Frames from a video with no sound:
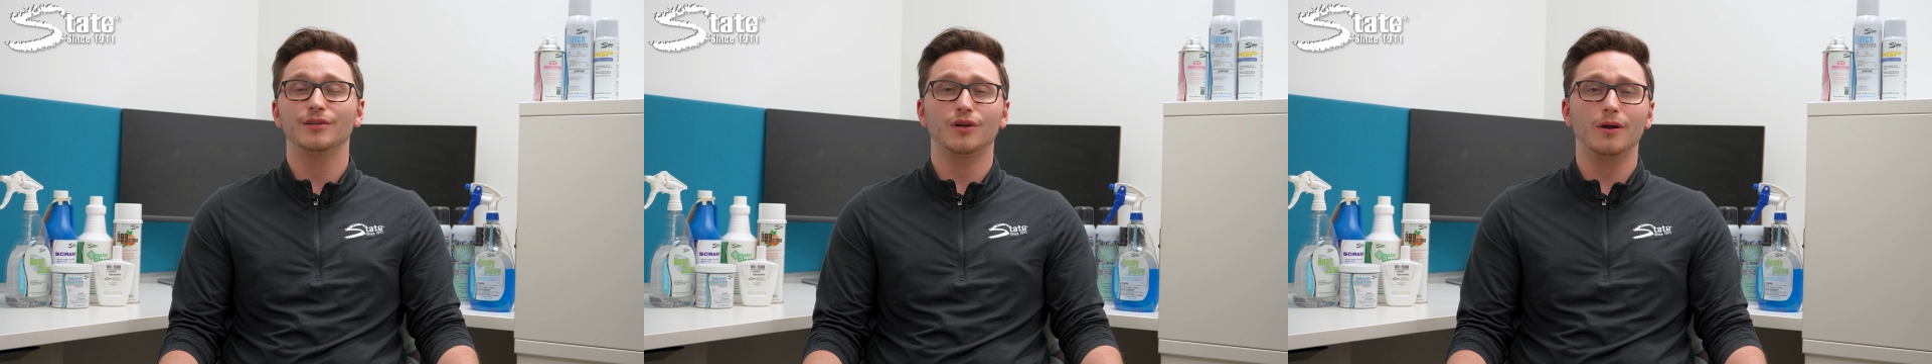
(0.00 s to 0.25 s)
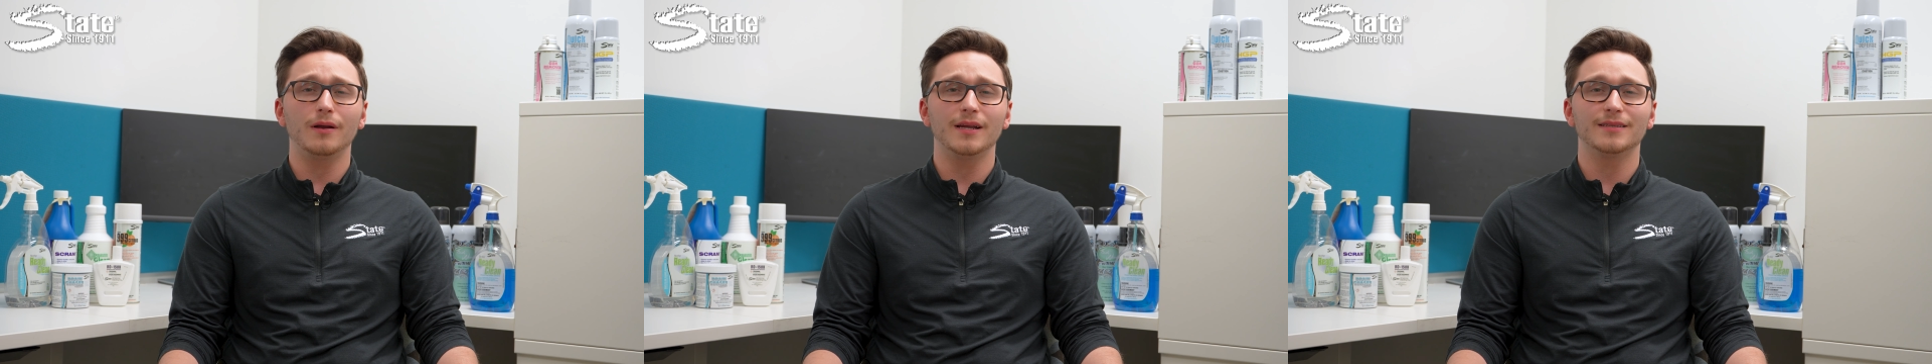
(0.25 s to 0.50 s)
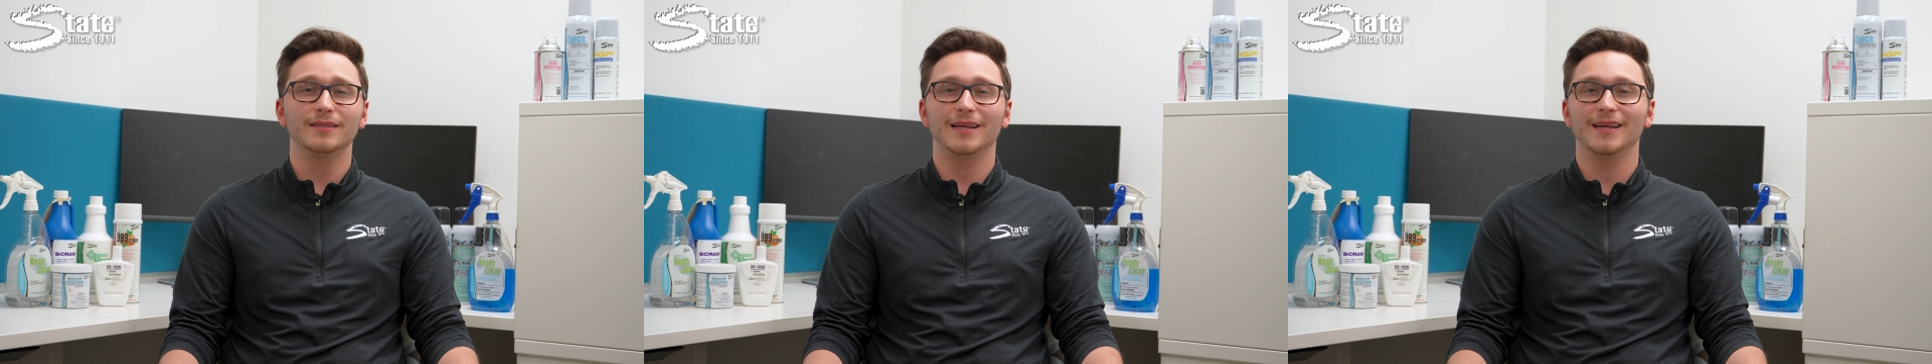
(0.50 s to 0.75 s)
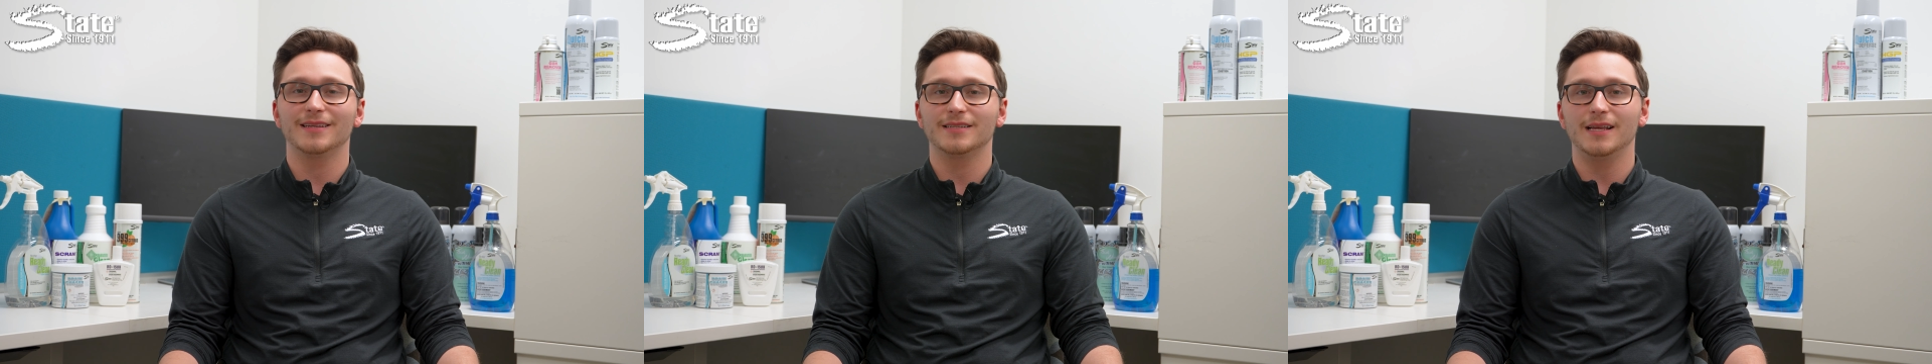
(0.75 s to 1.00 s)
targets and
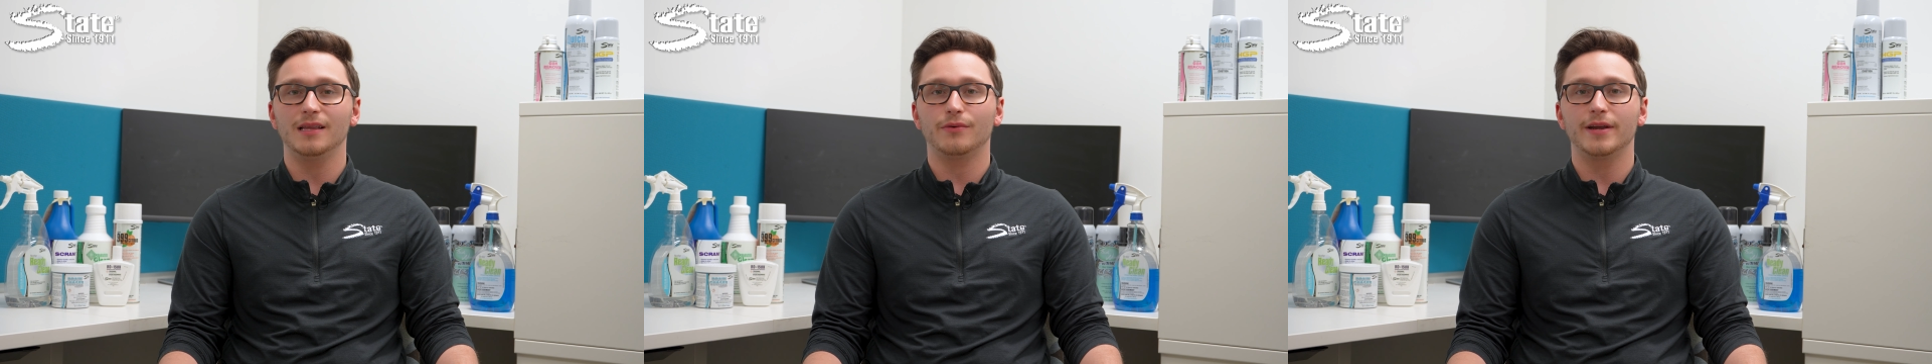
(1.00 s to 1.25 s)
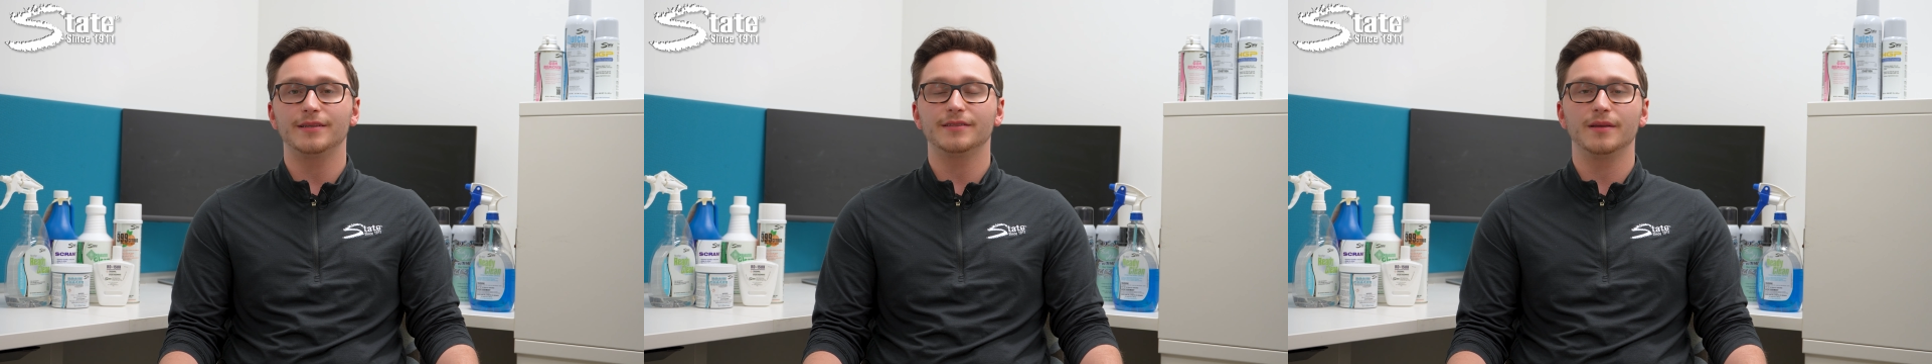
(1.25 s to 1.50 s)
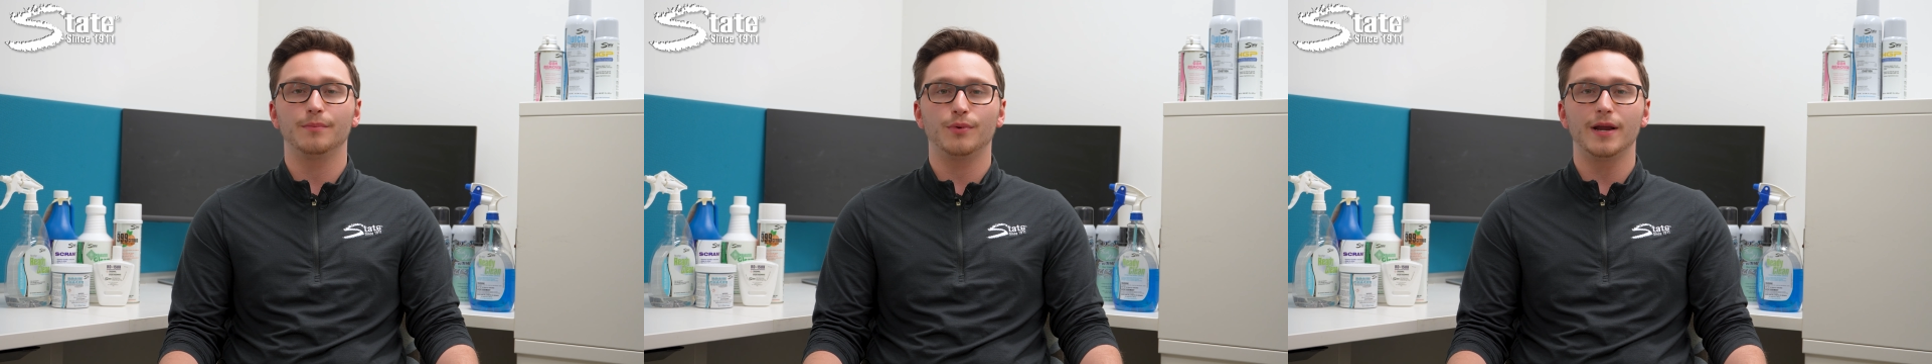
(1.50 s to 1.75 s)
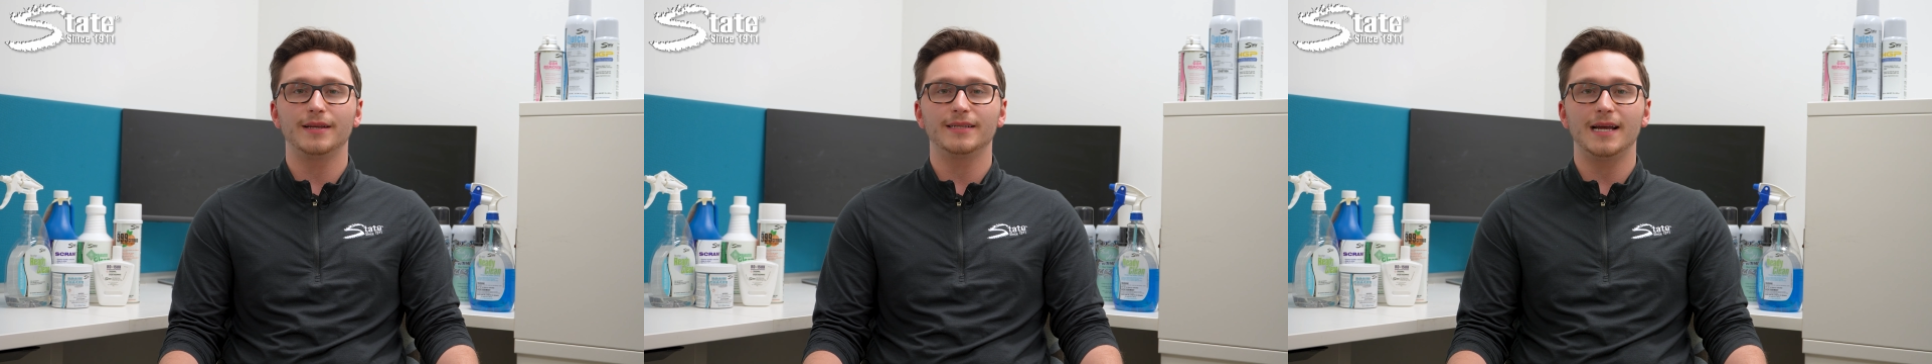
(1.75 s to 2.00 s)
accelerates the
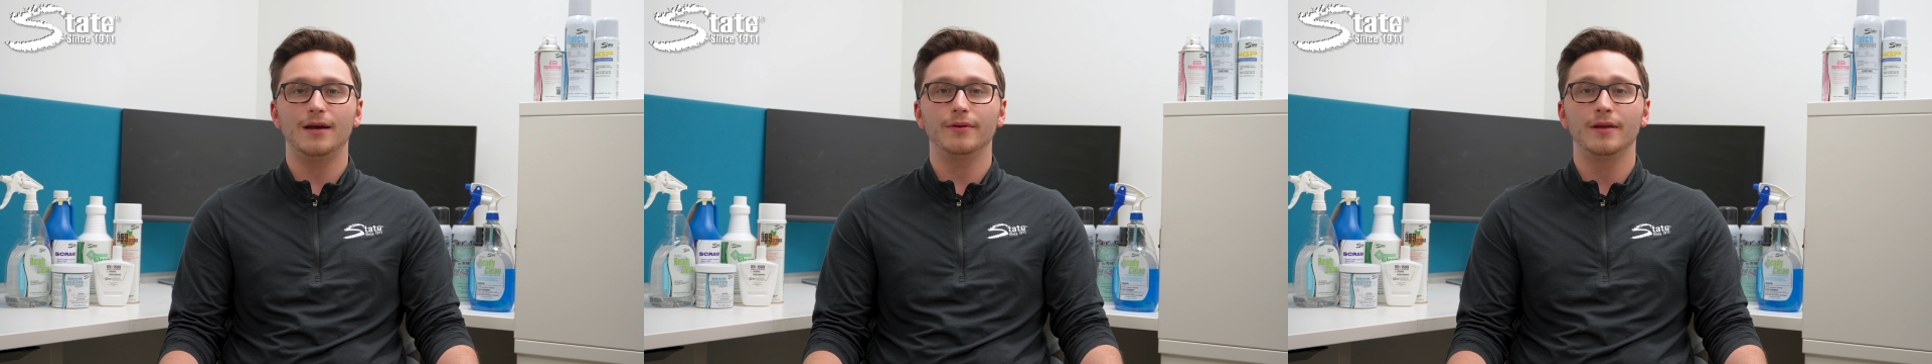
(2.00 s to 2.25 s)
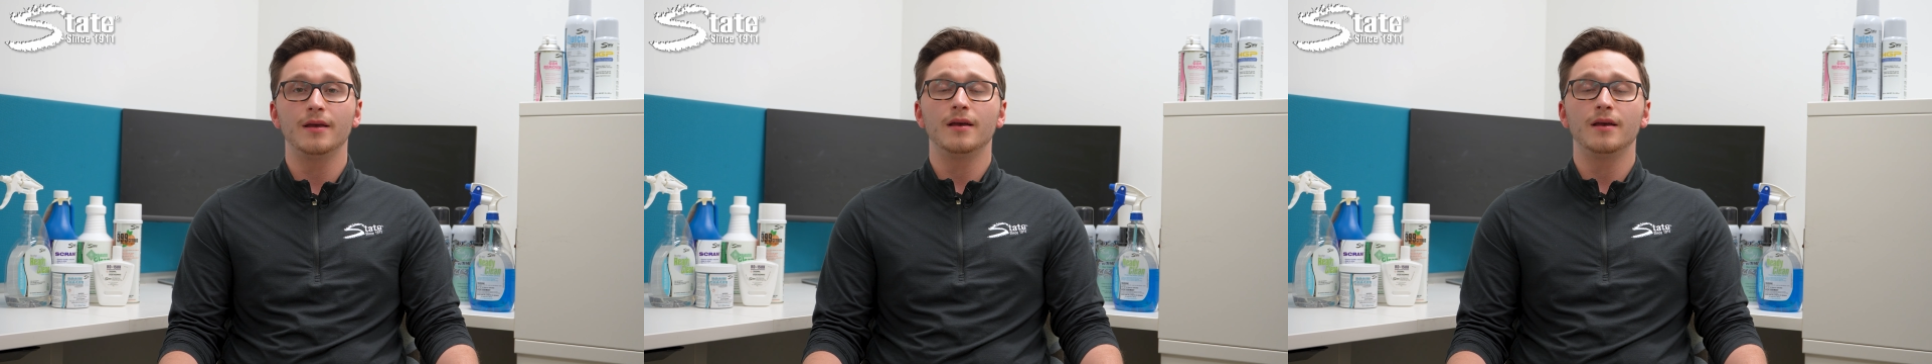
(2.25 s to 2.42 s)
breakdown